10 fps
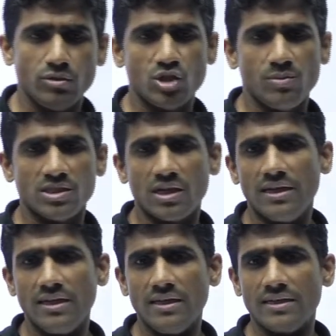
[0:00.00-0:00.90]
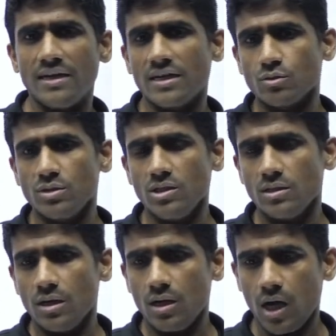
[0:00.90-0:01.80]
which is basically related to the
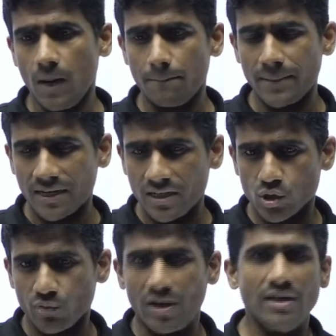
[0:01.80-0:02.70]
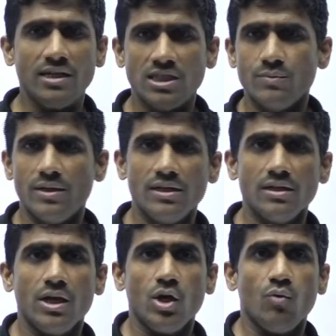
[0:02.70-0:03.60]
practice of
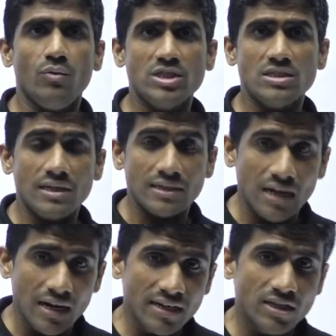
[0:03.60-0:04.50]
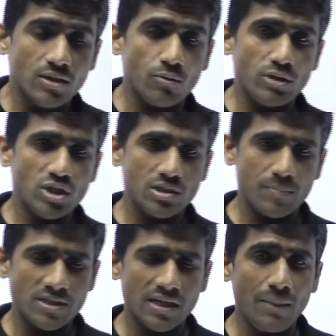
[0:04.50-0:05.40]
untouchability, which
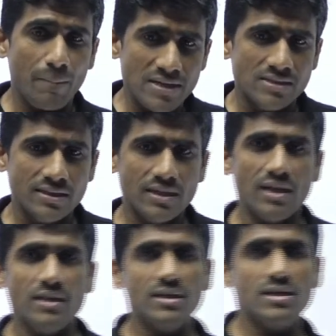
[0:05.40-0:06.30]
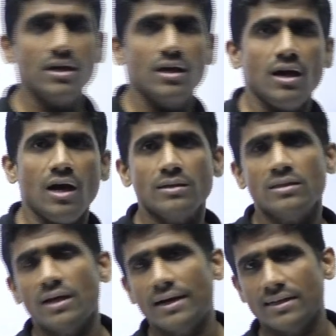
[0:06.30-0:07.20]
is basically mentioned in the
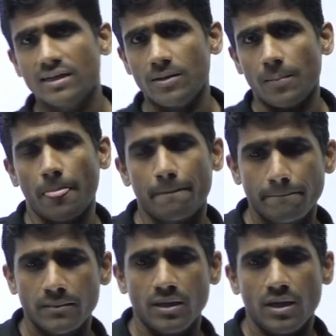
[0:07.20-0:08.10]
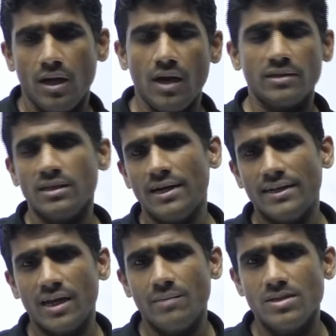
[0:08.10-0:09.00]
another article. Another
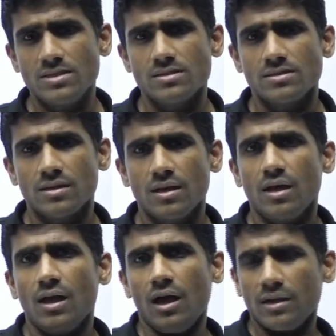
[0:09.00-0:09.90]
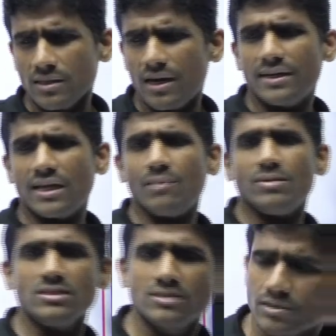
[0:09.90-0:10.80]
article
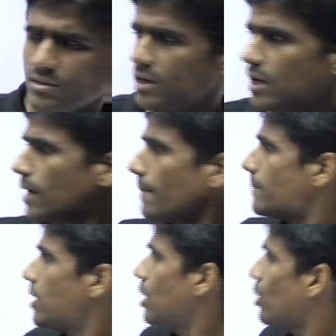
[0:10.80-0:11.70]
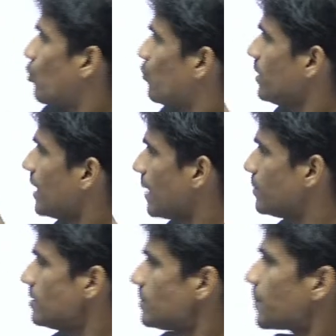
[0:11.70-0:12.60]
means we
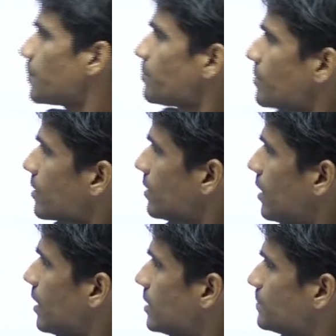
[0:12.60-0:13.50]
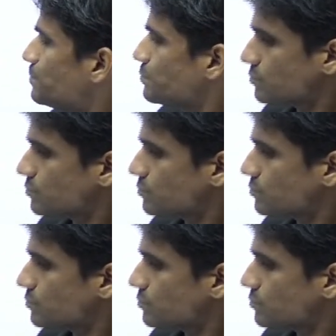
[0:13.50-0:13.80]
have a